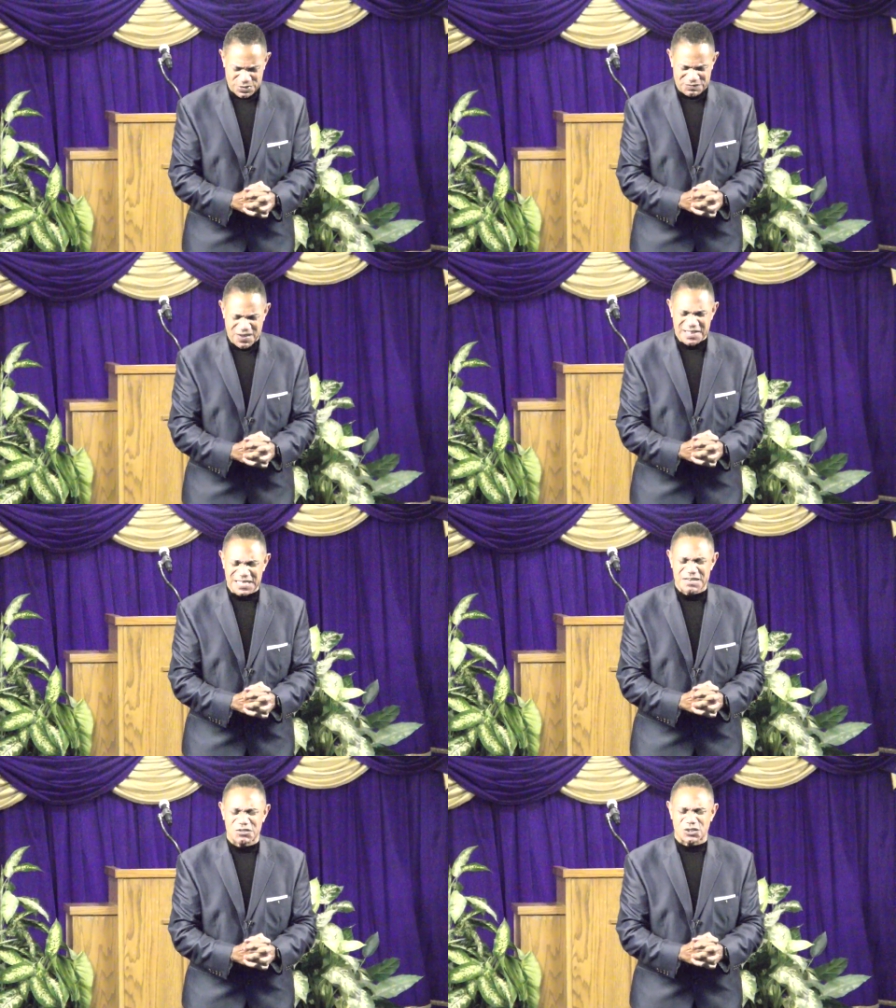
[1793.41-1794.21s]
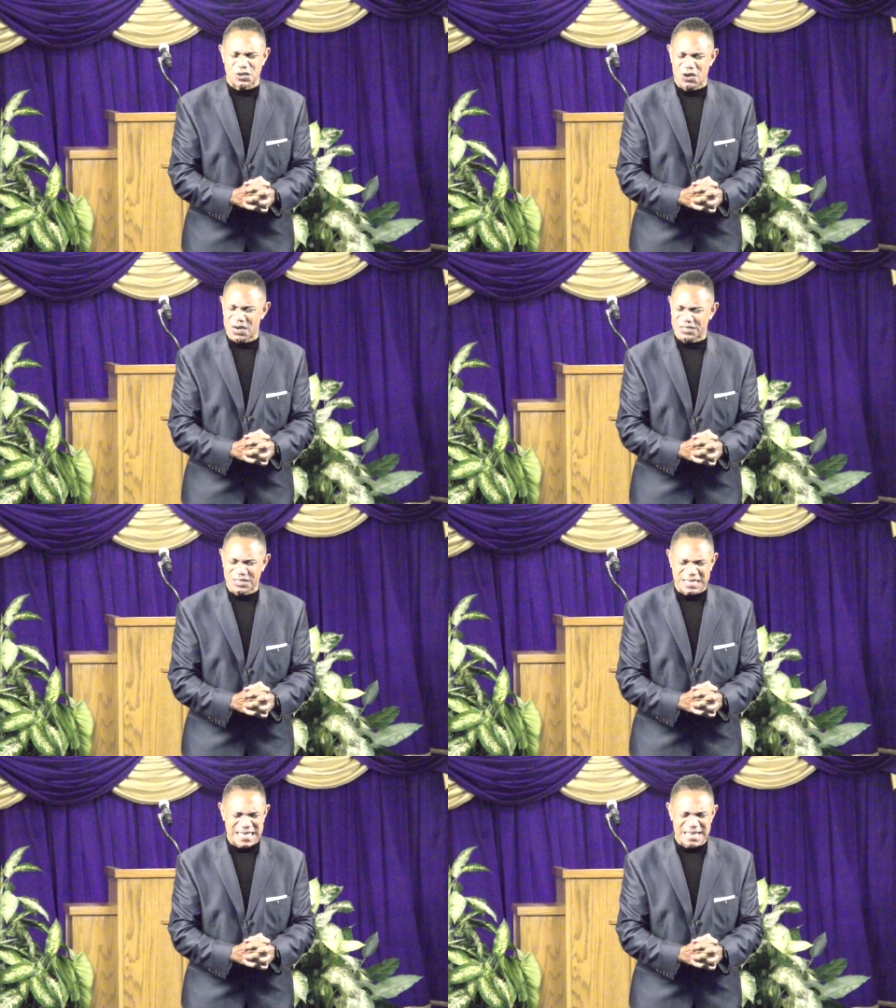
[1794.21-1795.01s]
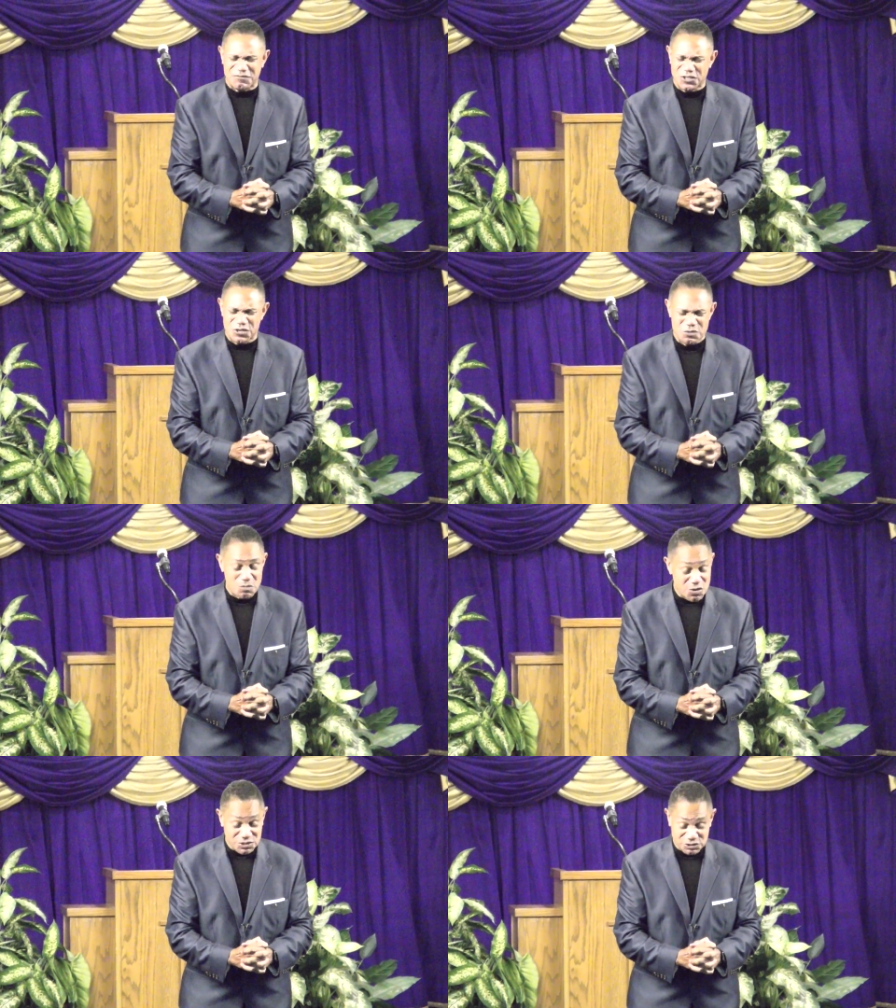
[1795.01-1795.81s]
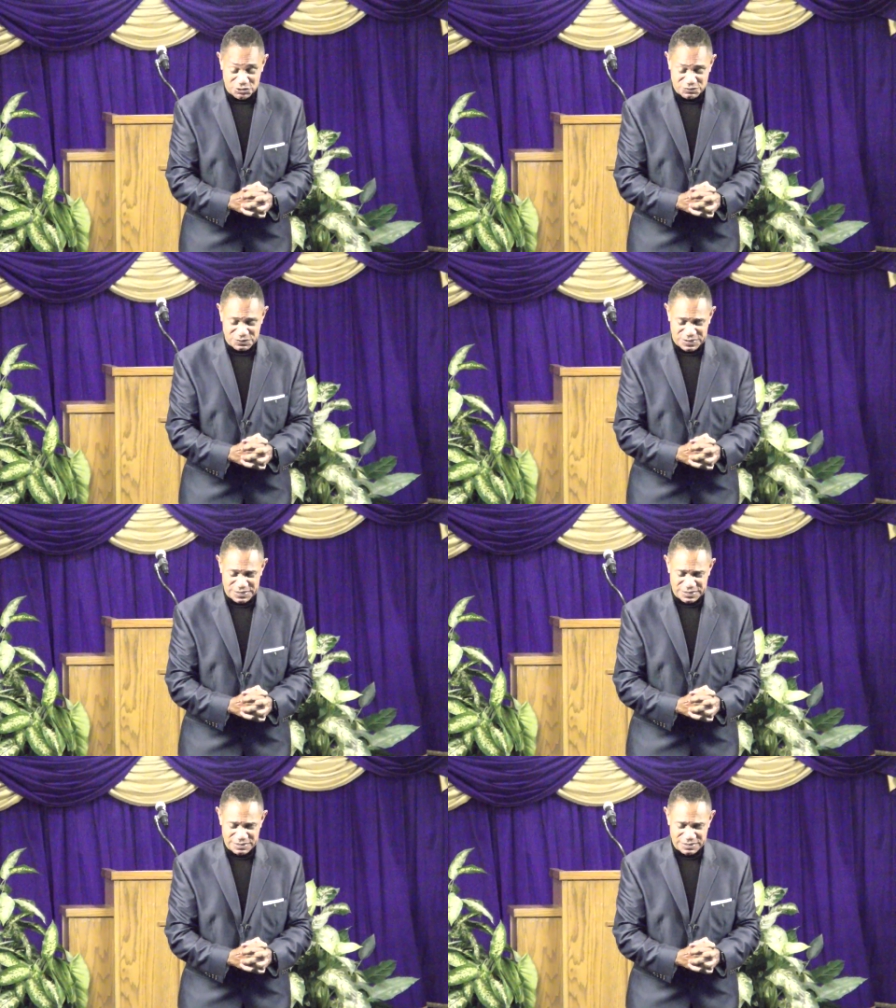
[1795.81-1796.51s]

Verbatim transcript: Father, give us a heart to give to you more cheerfully,